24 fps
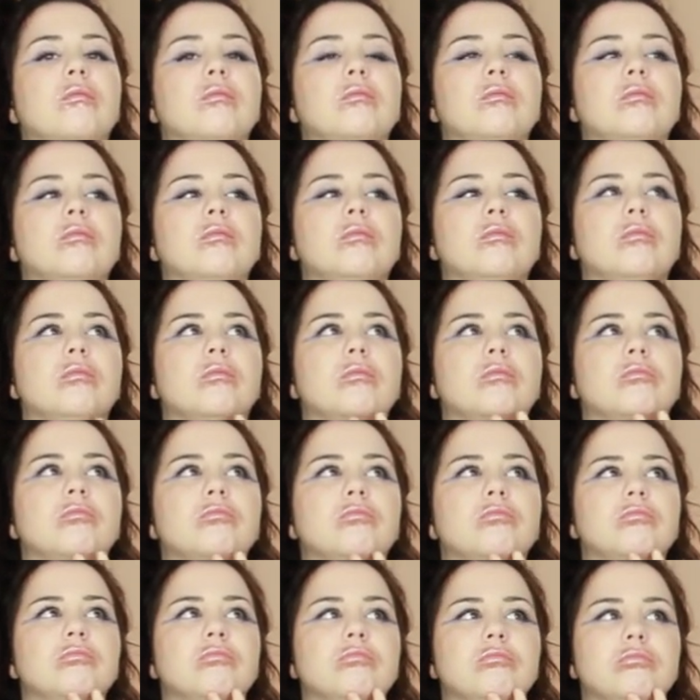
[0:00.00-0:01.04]

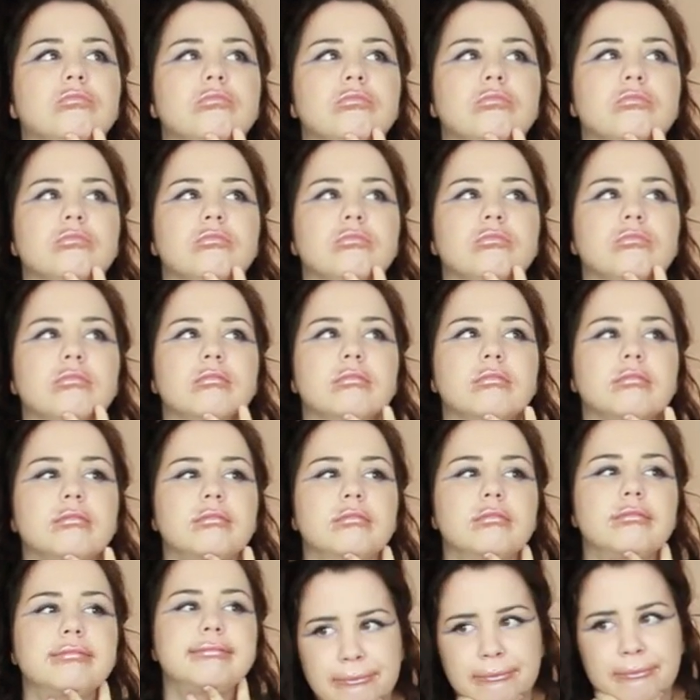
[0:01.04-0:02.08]

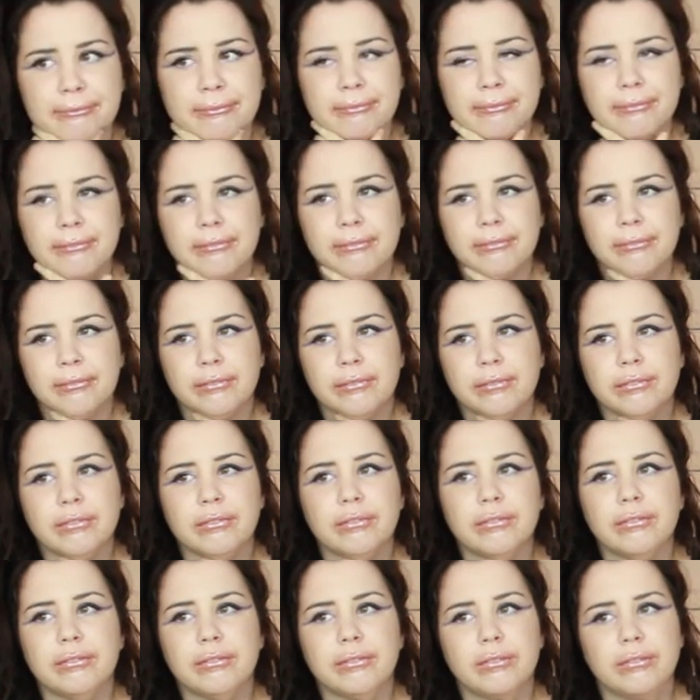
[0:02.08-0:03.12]

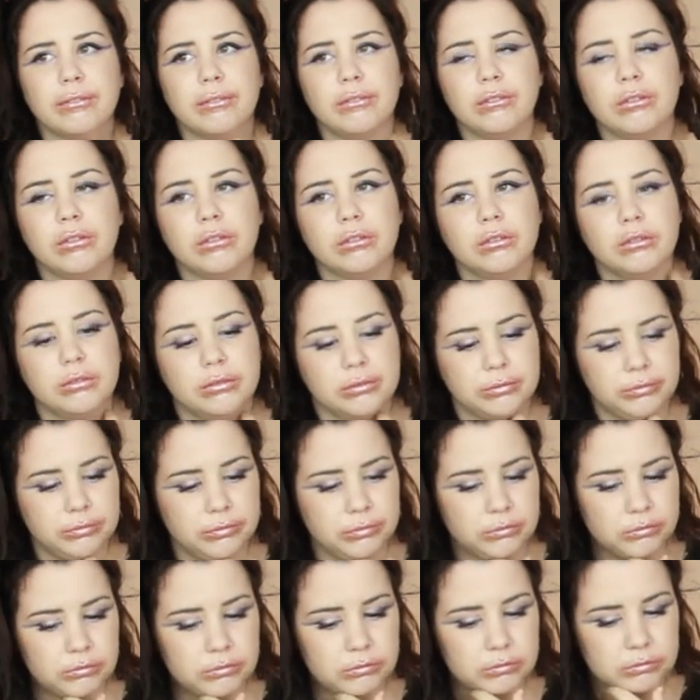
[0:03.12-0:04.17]

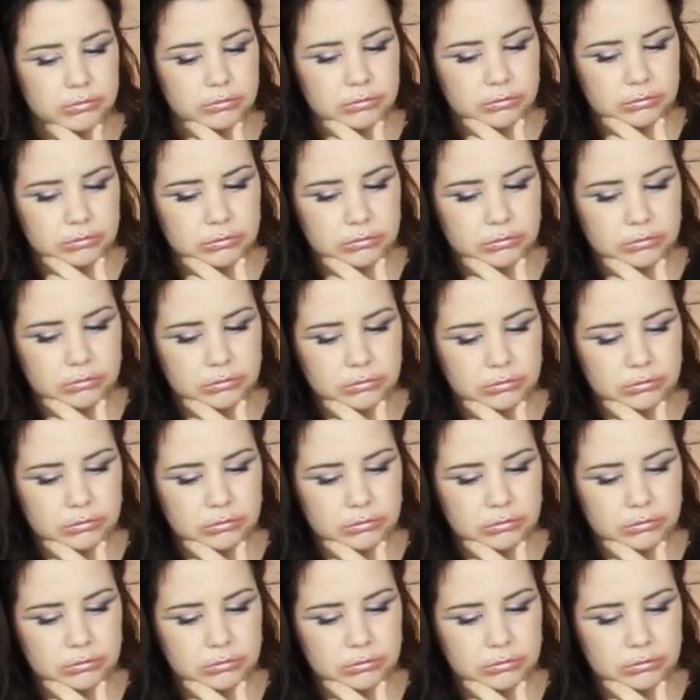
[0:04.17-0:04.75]
The person shown says nothing.